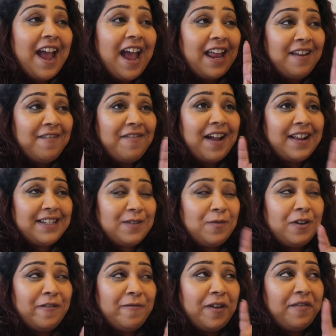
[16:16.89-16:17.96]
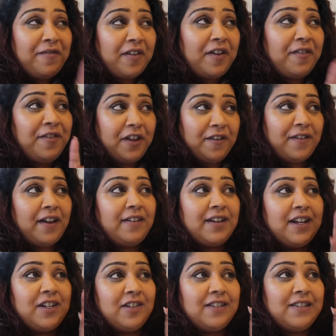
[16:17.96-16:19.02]
And in fact, it's one of my very few
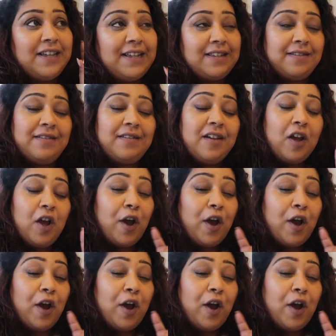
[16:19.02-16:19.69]
foundations that isn't